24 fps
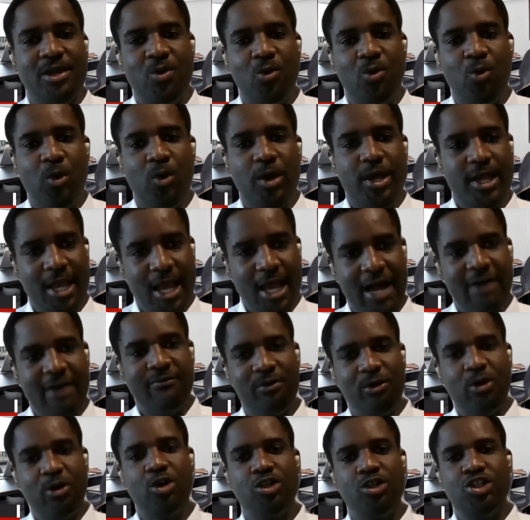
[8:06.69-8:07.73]
we have
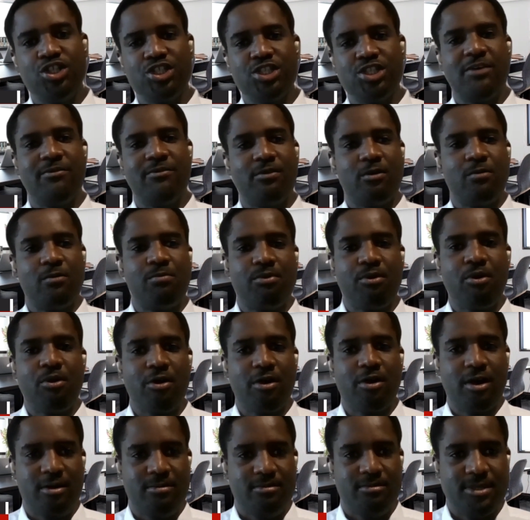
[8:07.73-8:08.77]
launched several
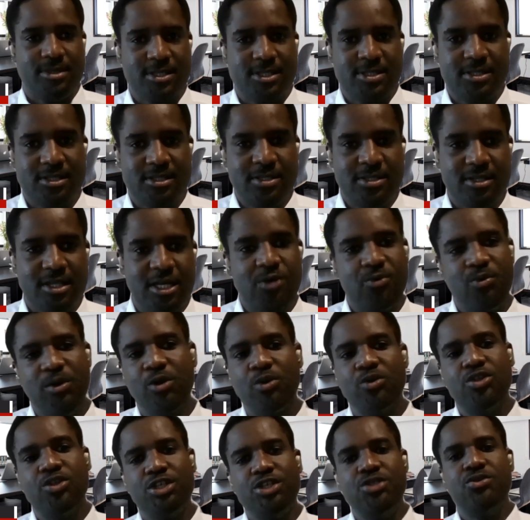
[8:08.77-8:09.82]
programs that we
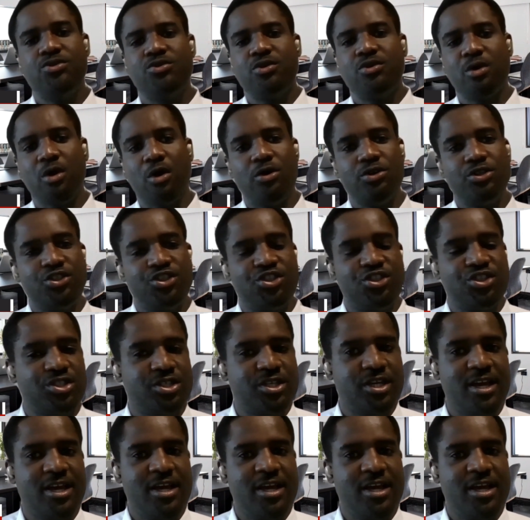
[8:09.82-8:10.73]
continue to launch,